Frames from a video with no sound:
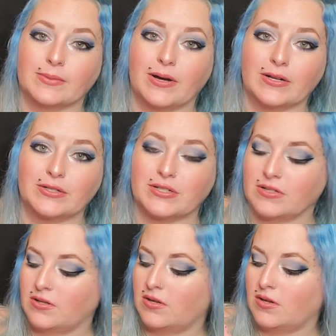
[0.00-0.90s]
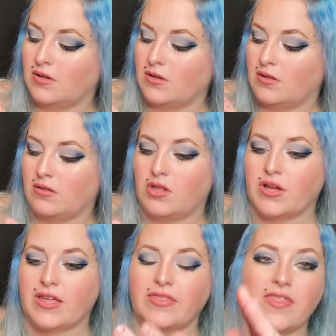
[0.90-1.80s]
swatch.
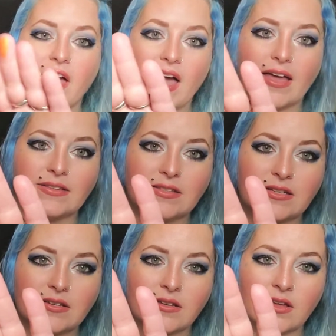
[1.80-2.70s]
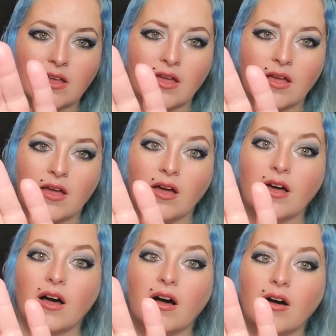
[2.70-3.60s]
Look at that.
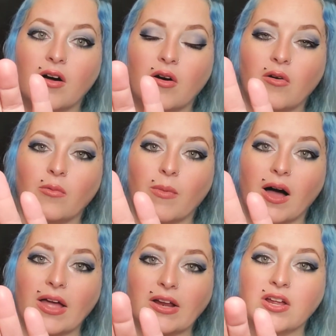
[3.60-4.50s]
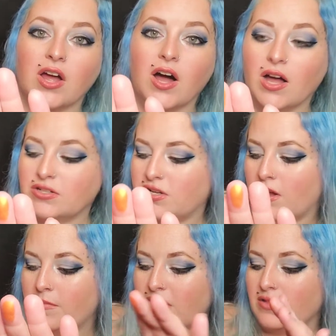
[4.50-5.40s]
Oh my gosh,
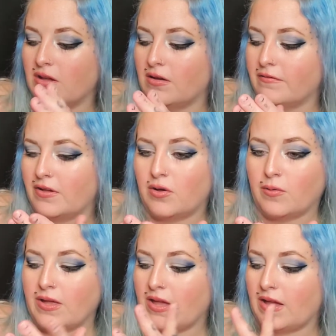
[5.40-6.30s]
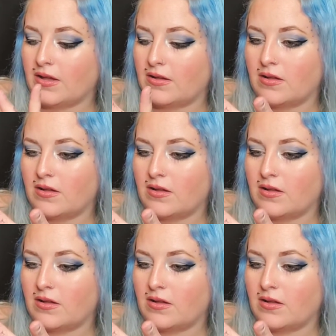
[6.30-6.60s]
I'm in love. Okay.